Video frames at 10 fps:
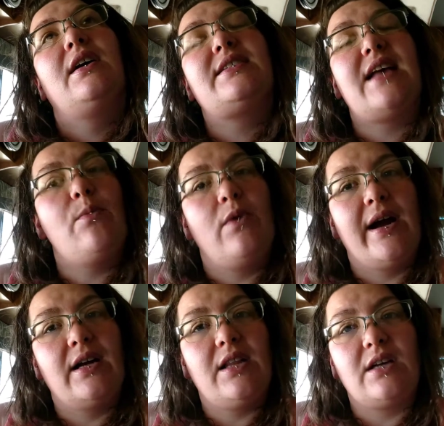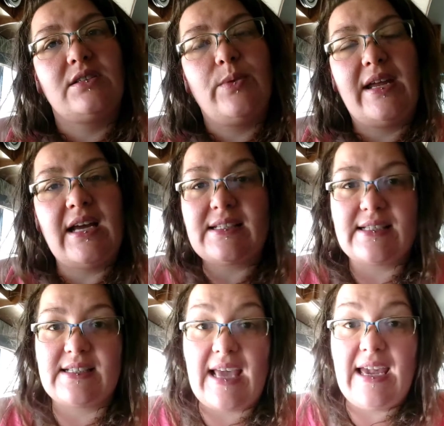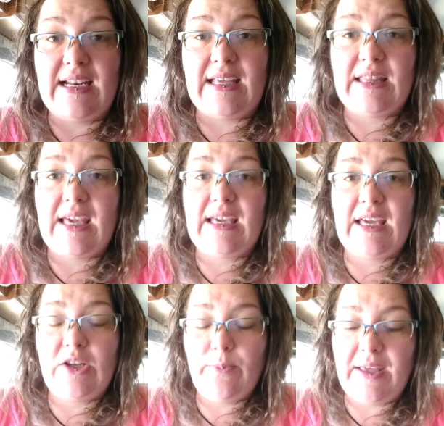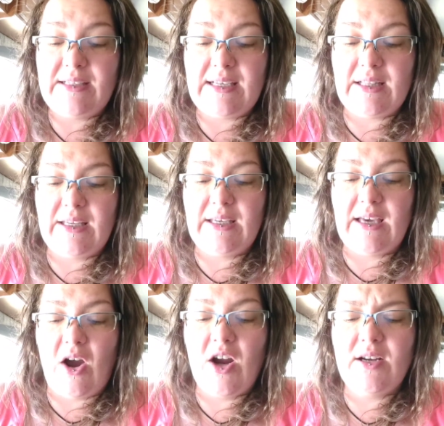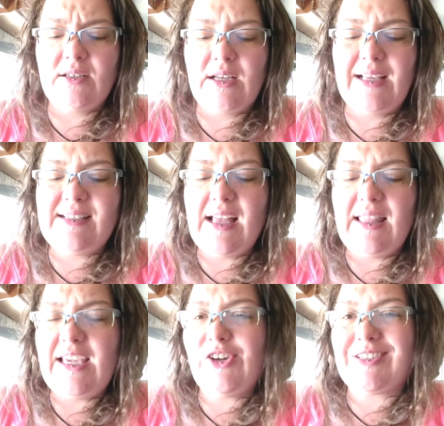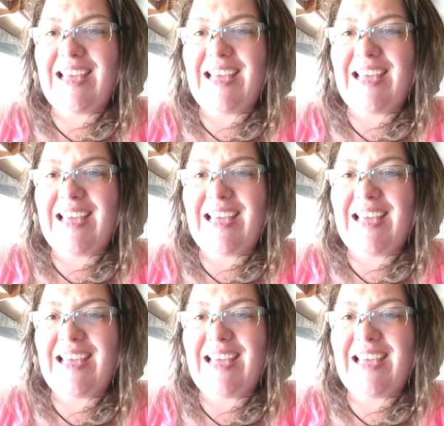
somewhere along the way not to say anything. And you basically aren't, it's not like you're